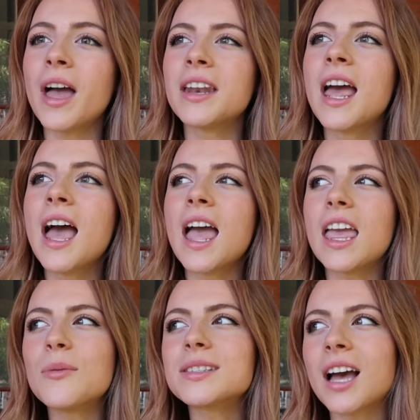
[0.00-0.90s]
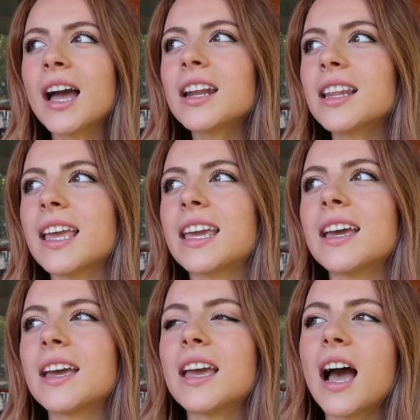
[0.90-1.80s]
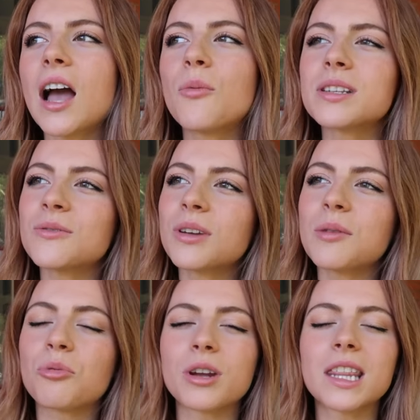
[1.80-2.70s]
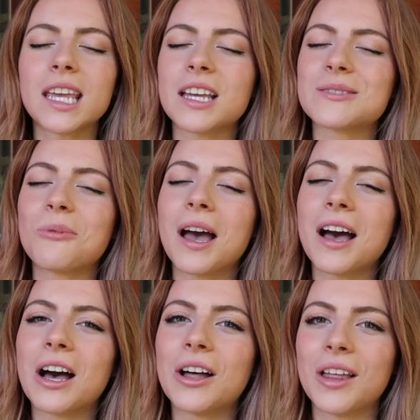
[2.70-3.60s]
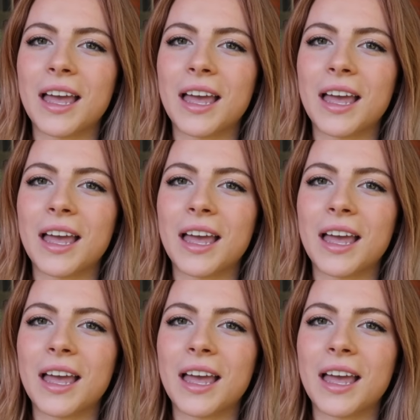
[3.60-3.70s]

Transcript: And it was kind of like I wasn't really breathing as well,